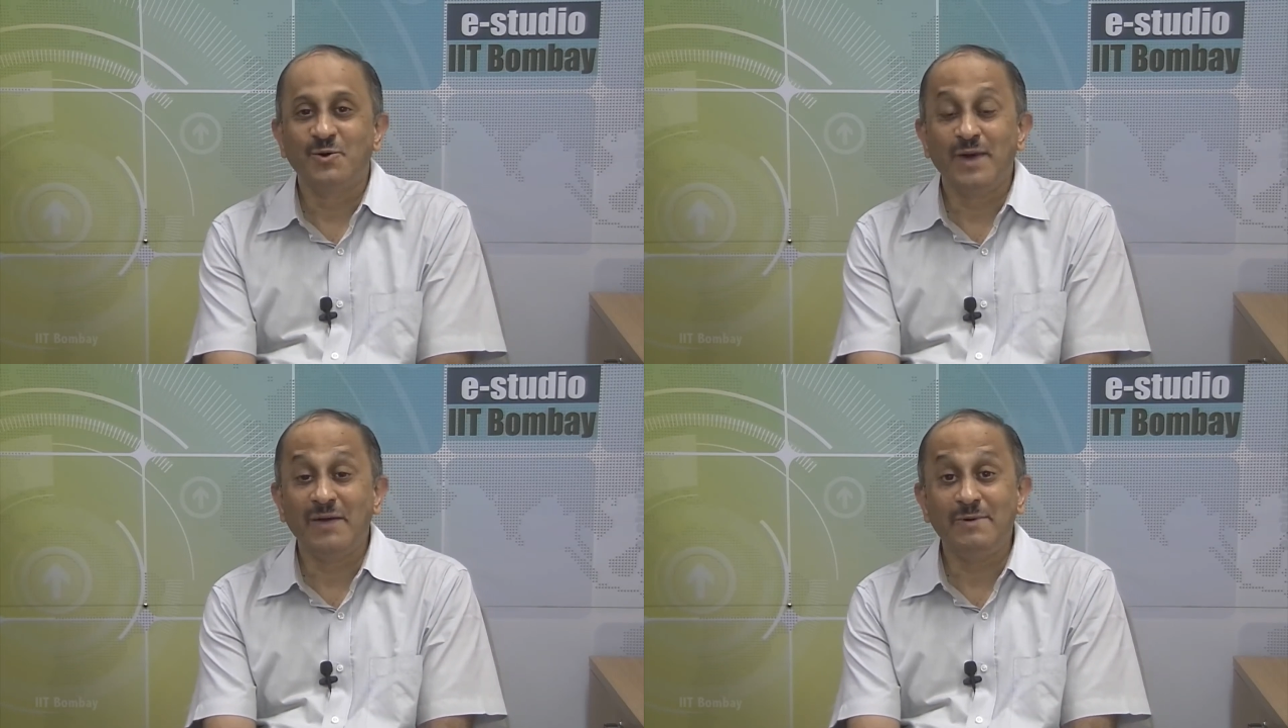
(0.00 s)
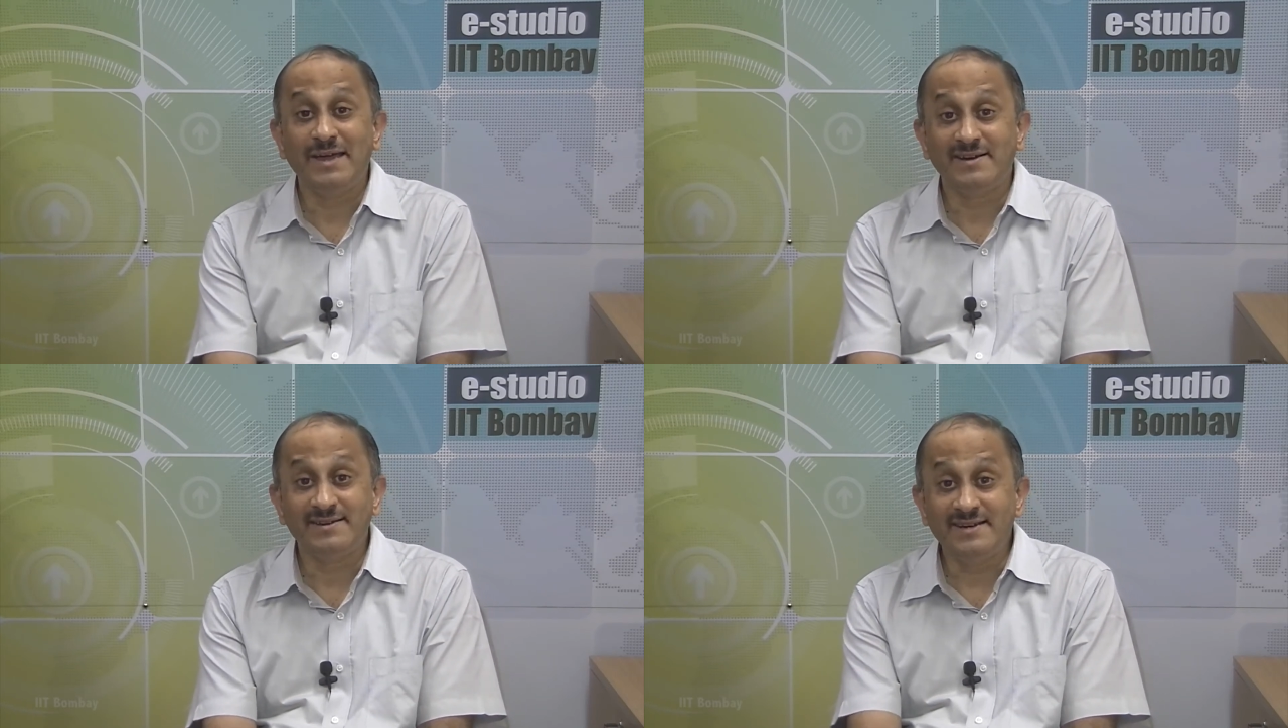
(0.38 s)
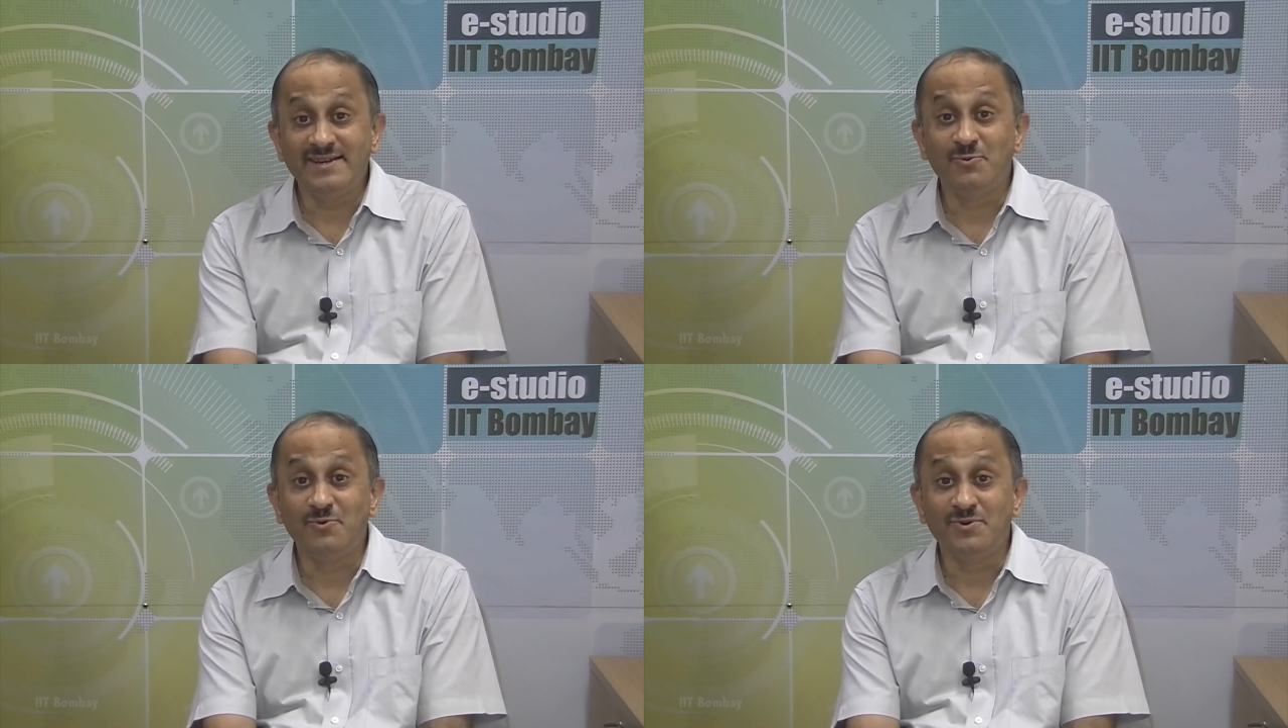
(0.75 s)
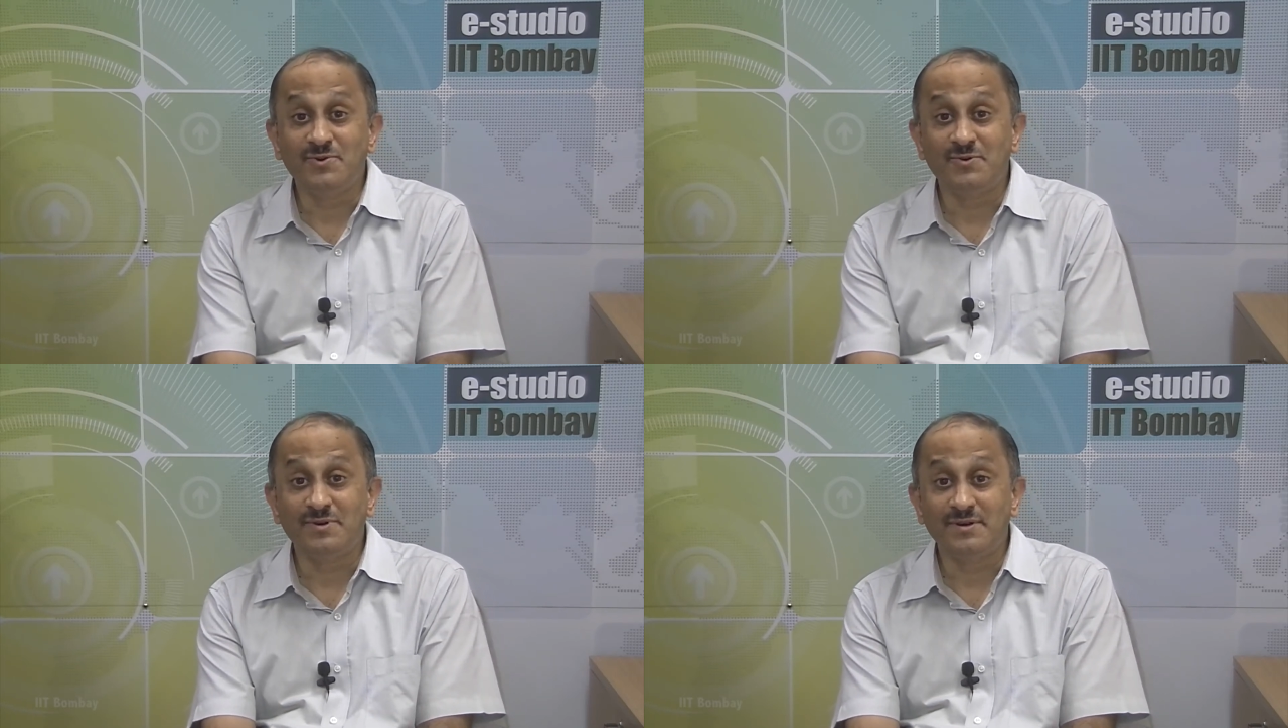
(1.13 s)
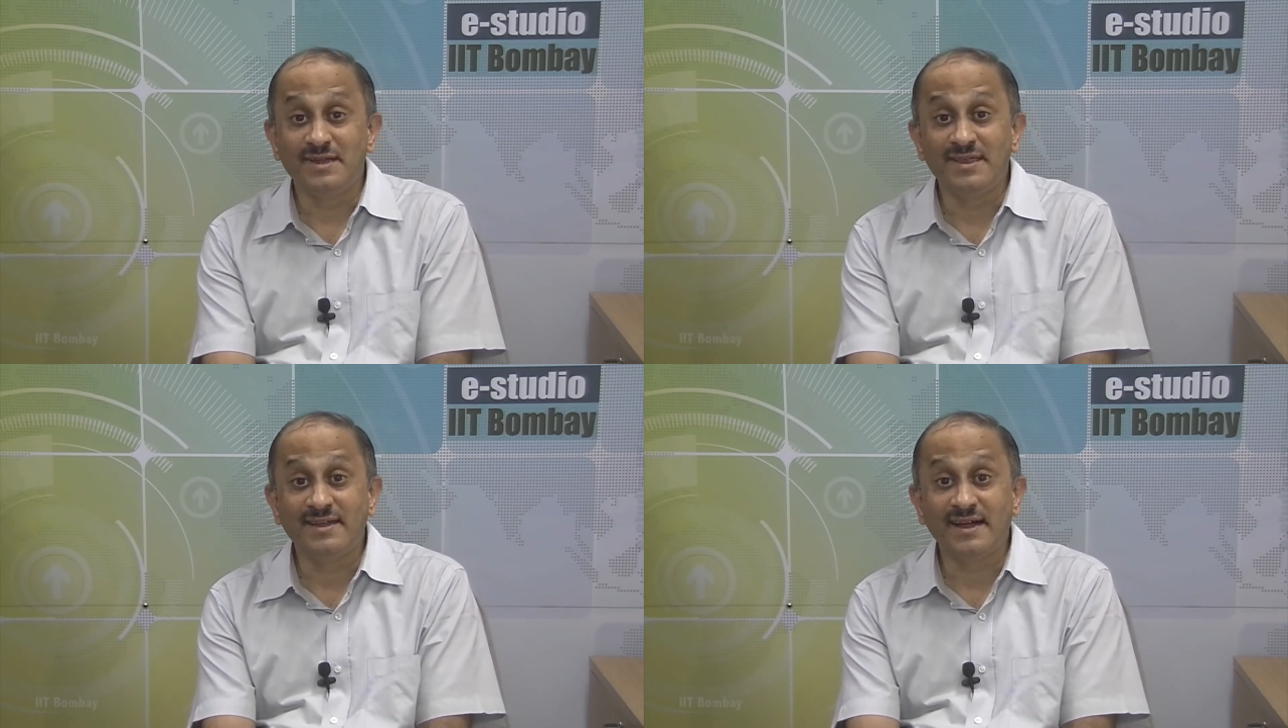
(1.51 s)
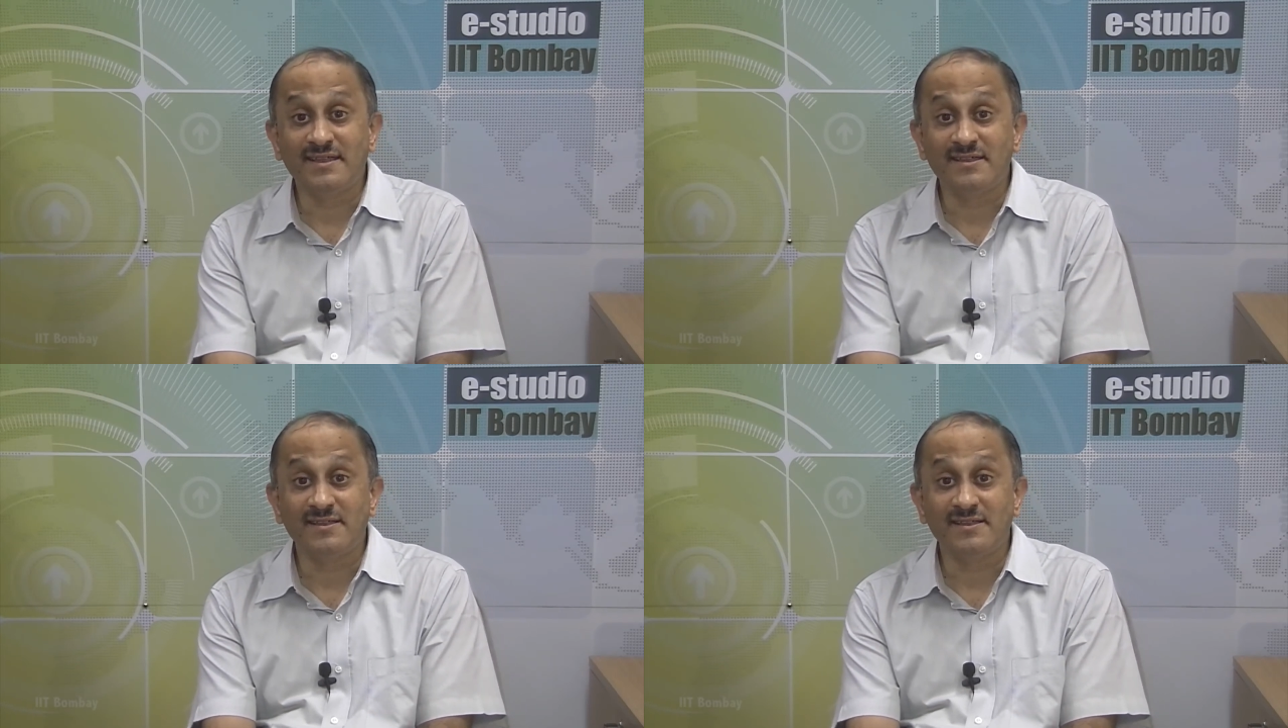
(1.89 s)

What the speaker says: where we continue to discuss